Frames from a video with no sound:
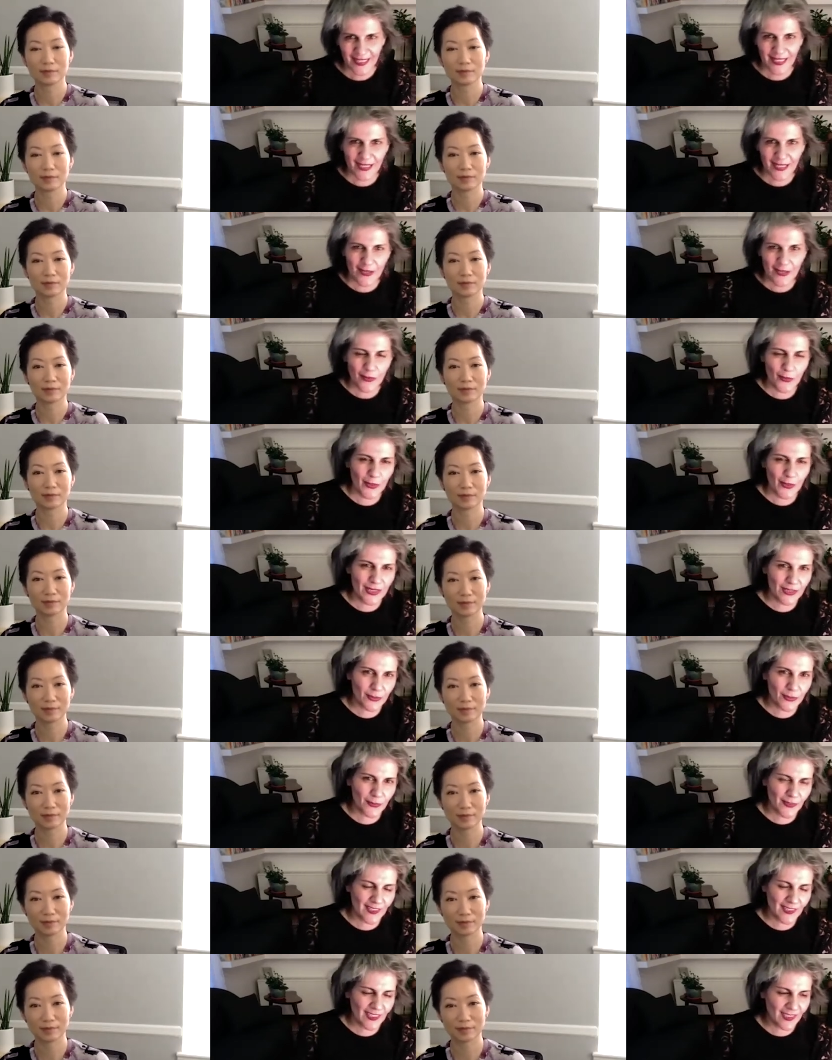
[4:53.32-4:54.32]
Speaker 1: which
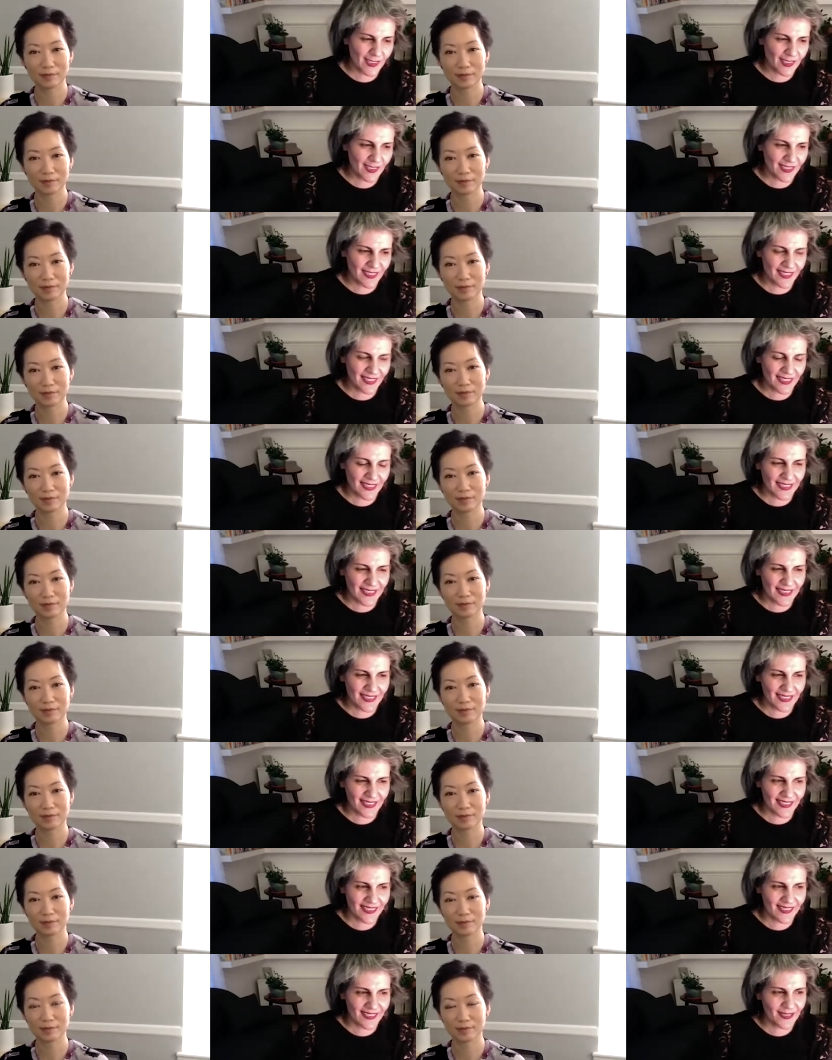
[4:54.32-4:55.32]
were
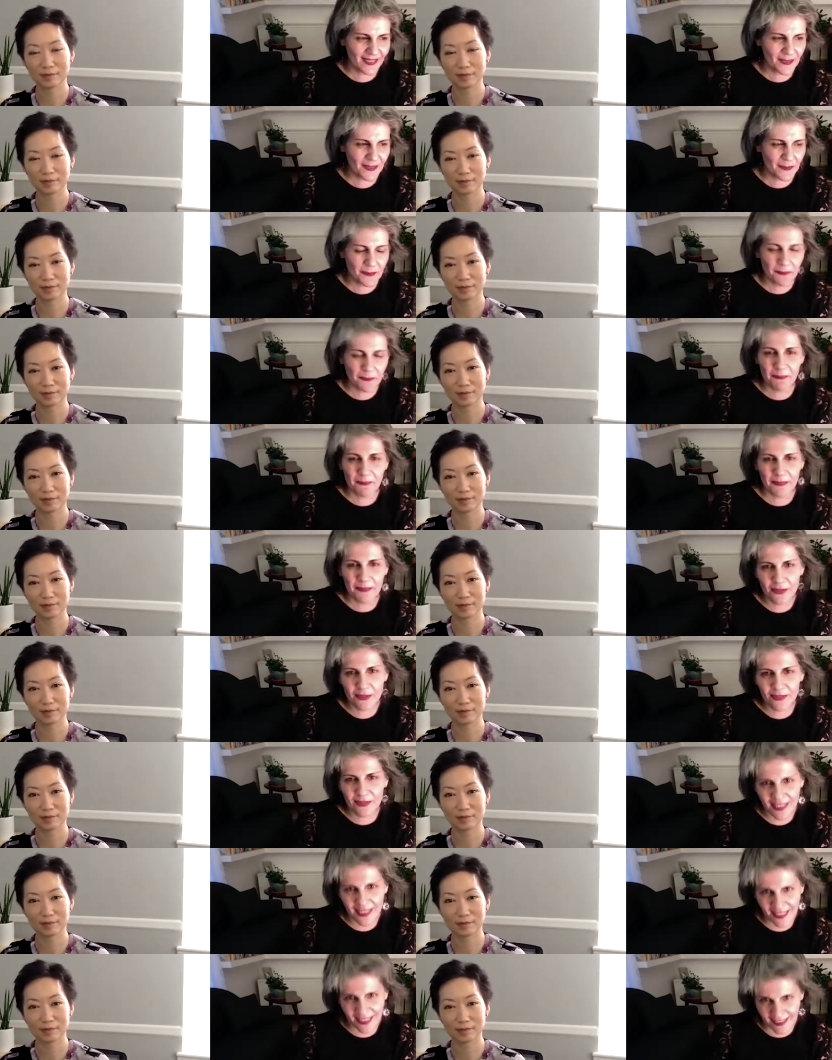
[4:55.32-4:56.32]
uh,
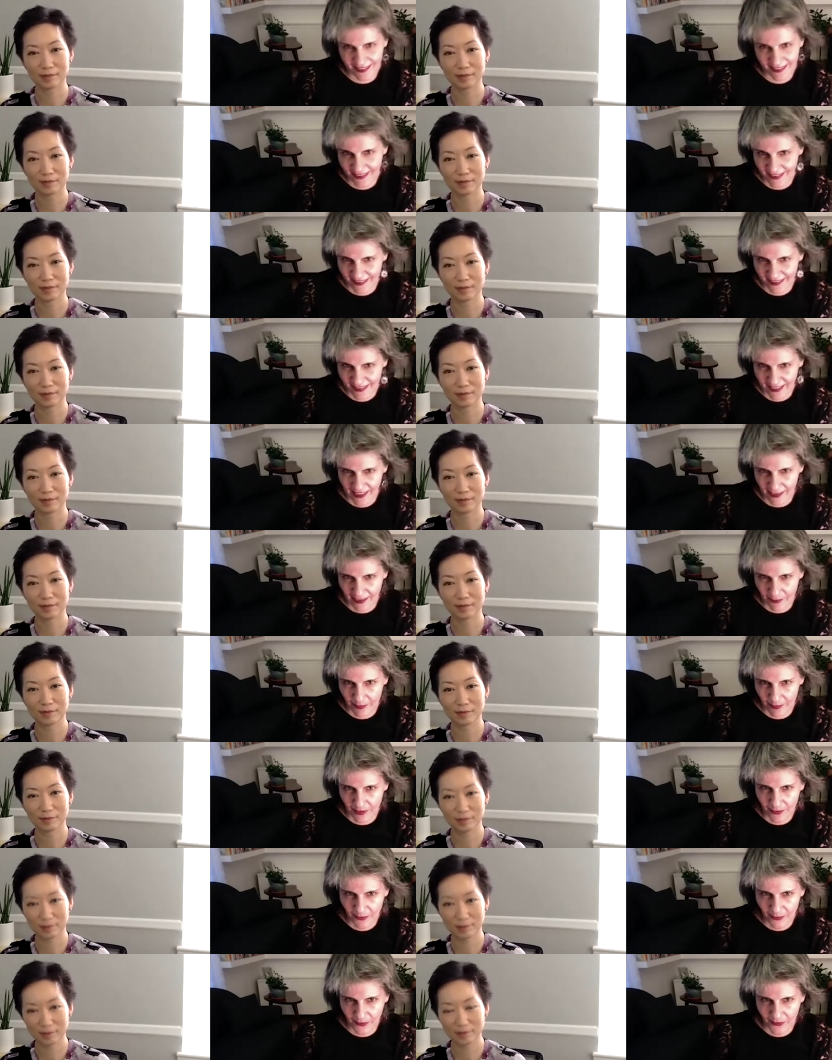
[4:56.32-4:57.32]
mutilated
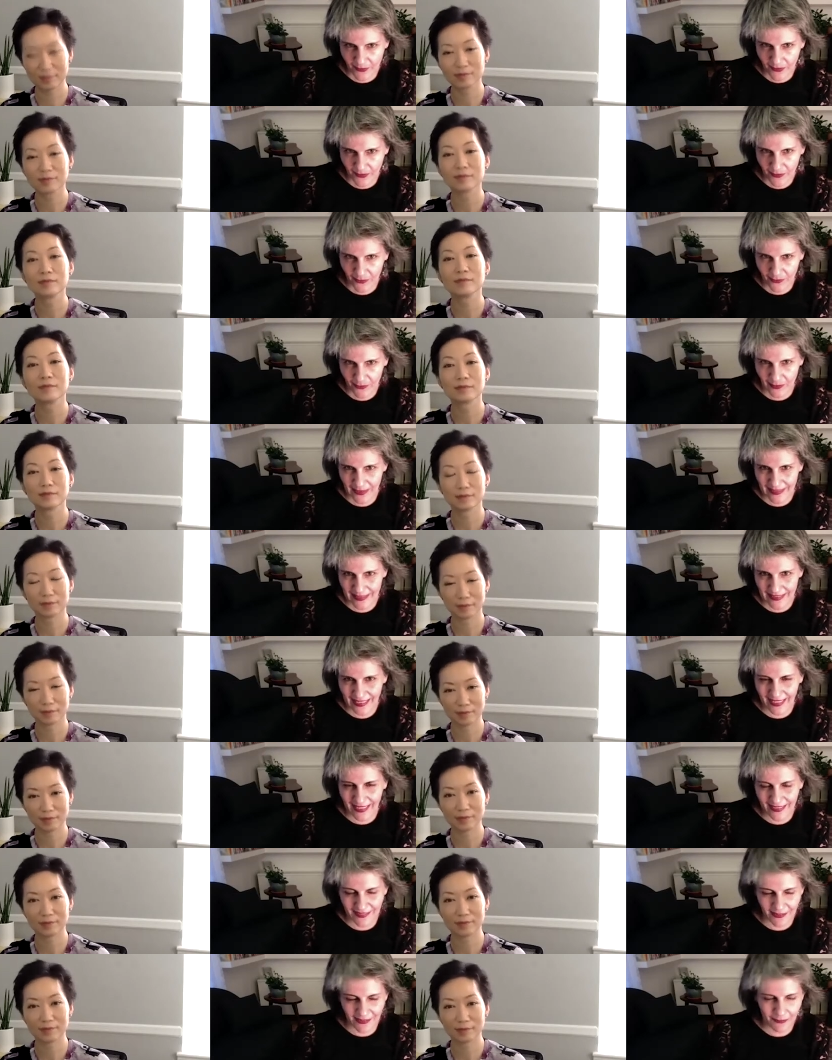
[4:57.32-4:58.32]
album. So
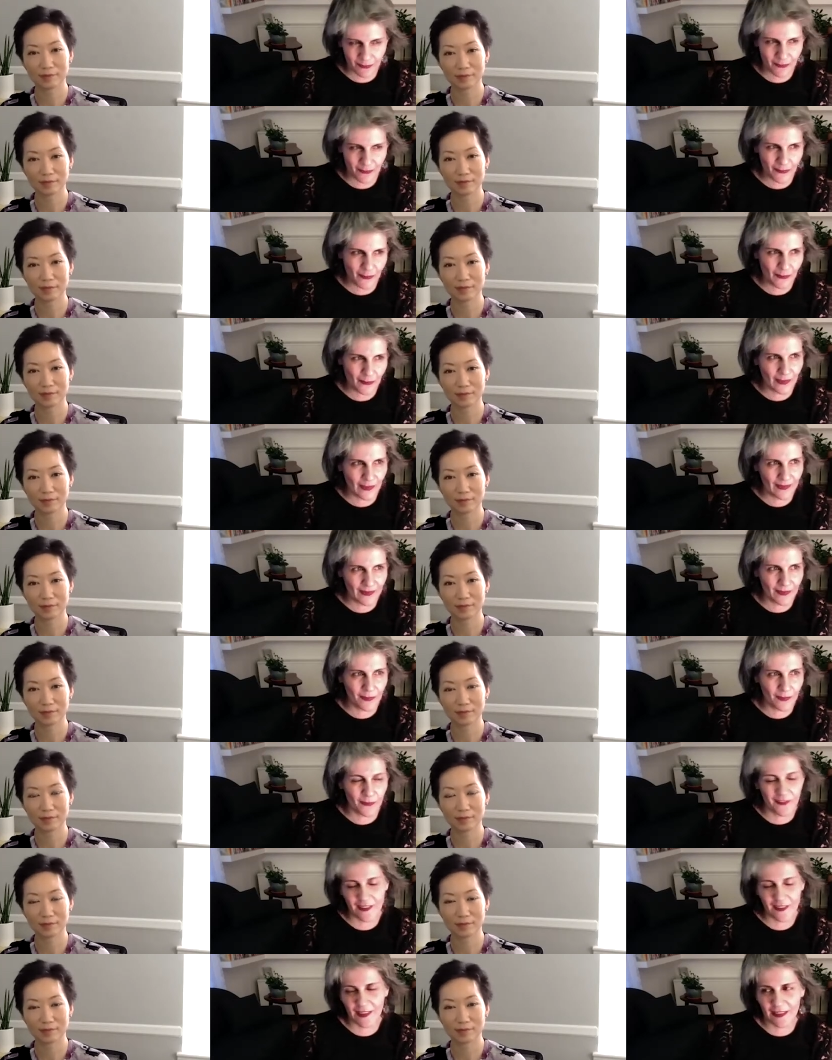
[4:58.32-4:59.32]
that was
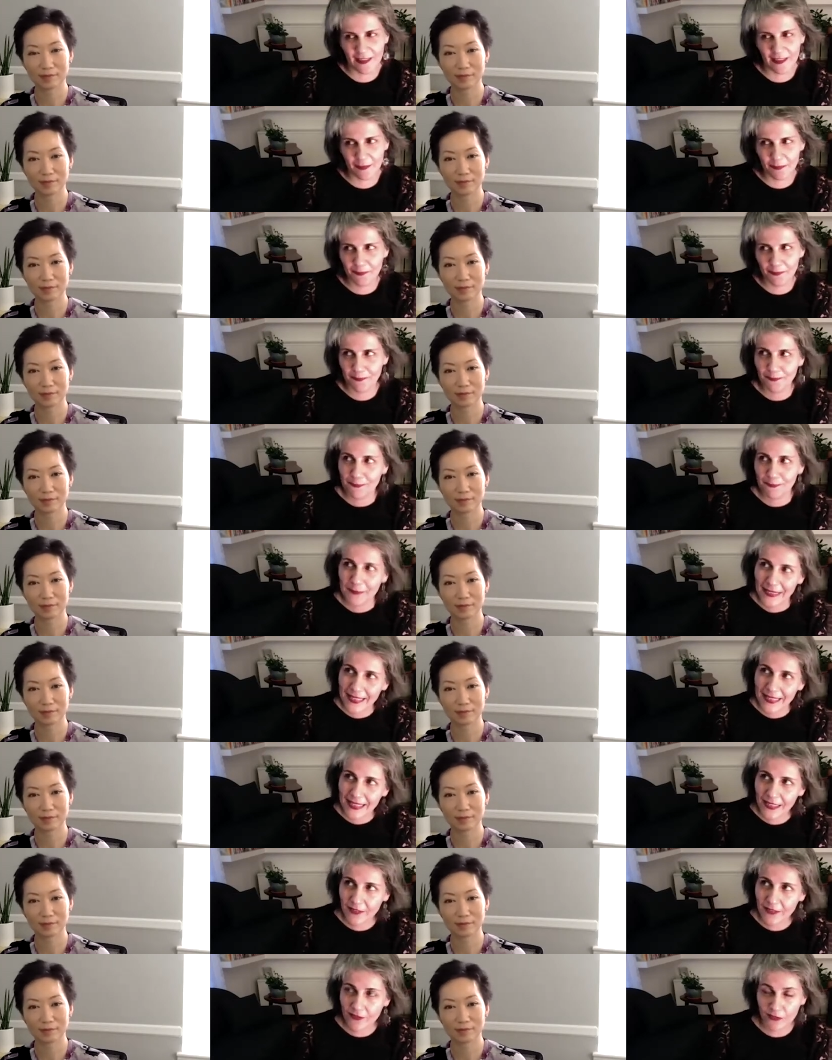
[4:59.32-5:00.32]
very
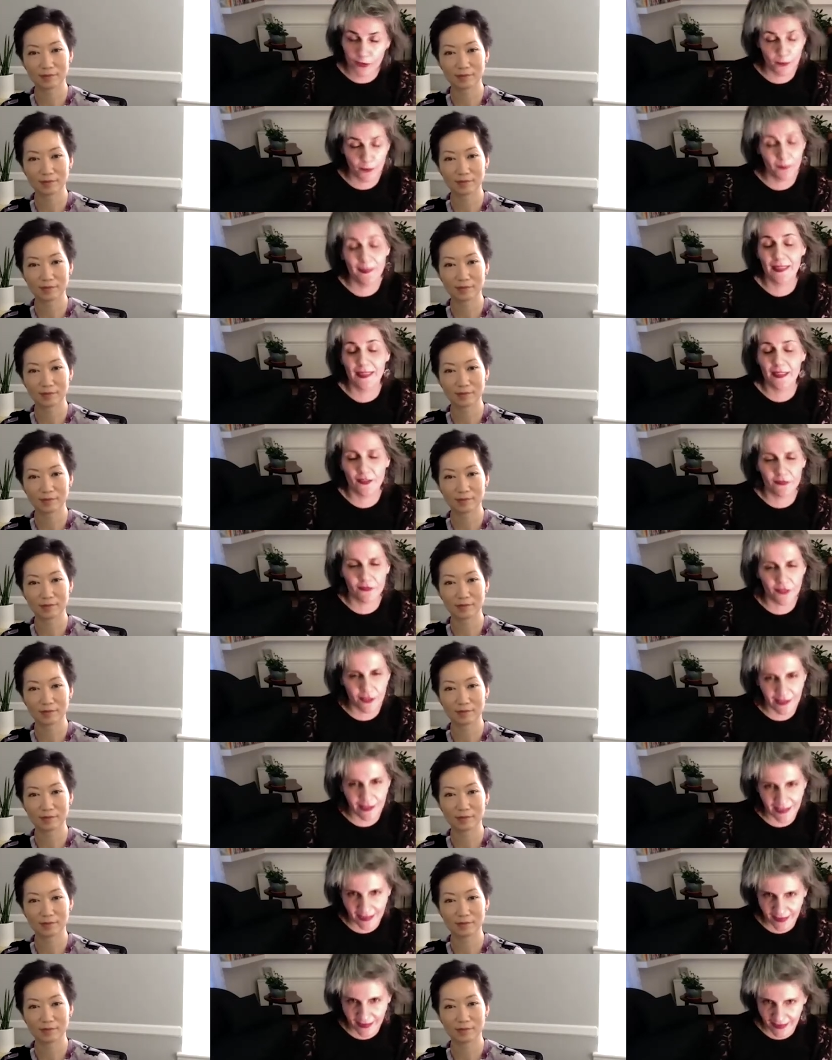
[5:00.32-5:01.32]
meaningful
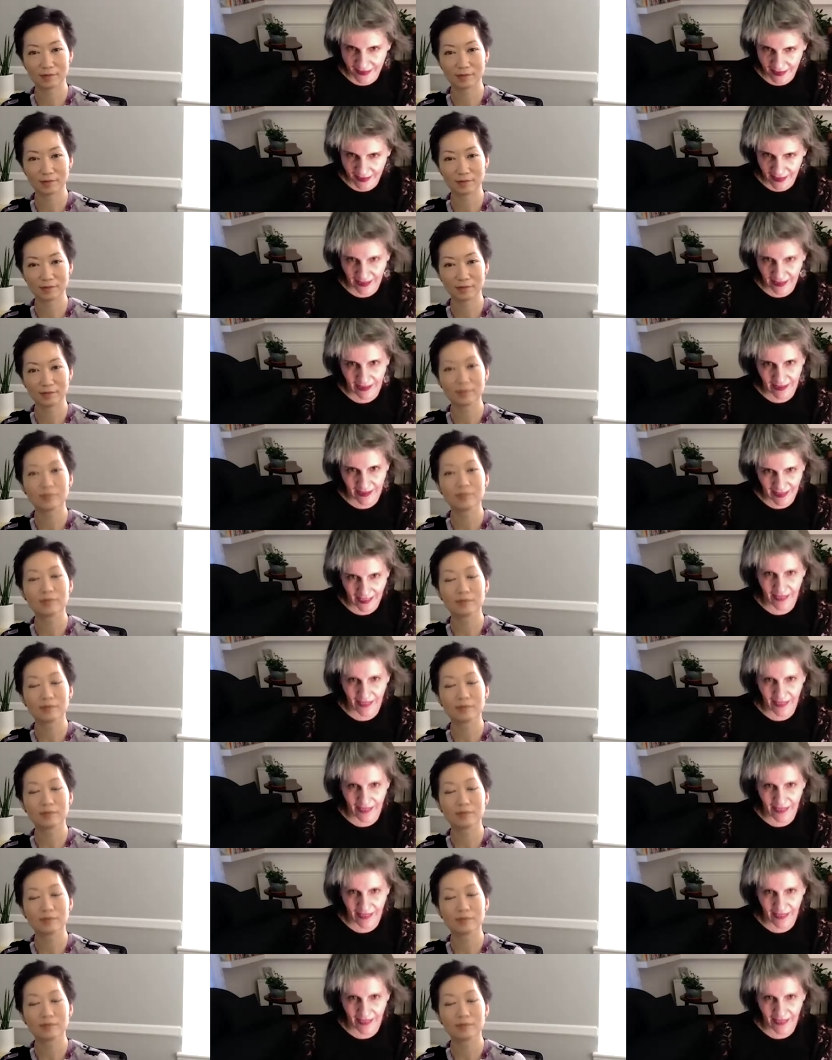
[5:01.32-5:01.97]
metaphorically as